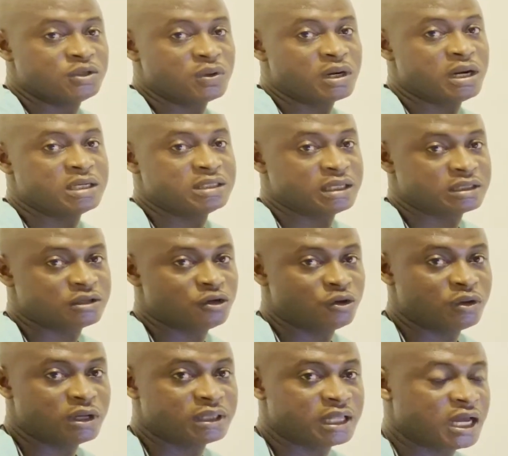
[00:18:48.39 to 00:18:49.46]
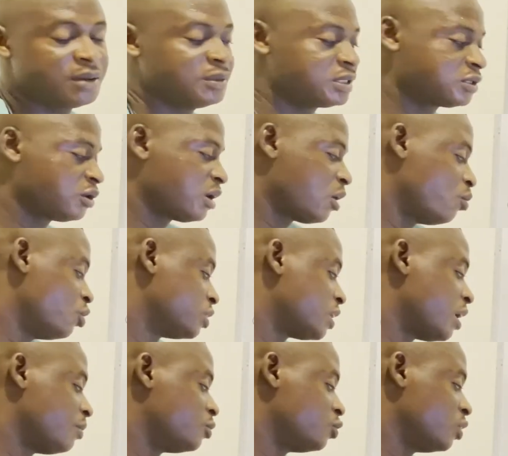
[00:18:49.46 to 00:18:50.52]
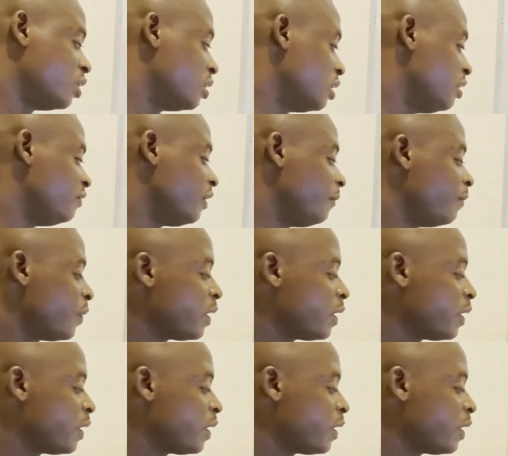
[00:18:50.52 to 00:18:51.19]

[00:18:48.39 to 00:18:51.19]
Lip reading: you realize that now your time is almost up to deliver.